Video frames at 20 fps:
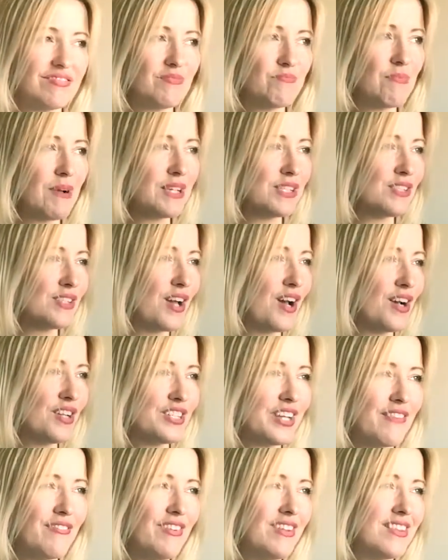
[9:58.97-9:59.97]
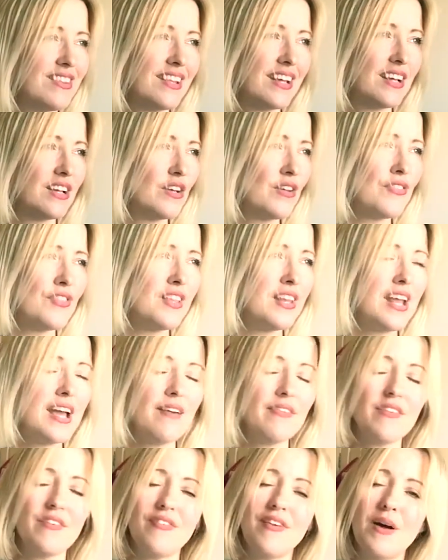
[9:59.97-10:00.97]
massage, everything. Nothing
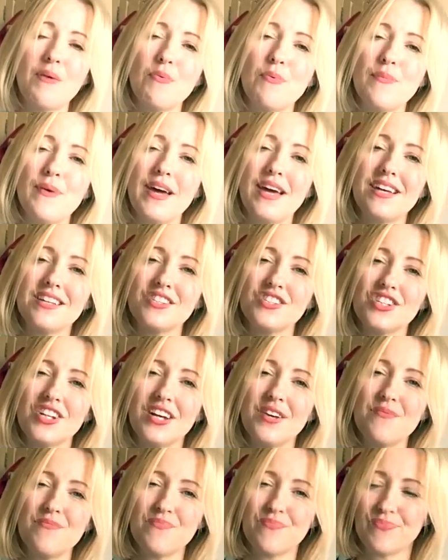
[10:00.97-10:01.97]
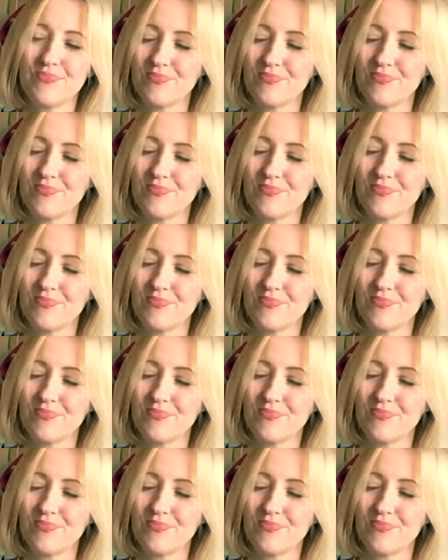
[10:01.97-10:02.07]
helped the fibromyalgia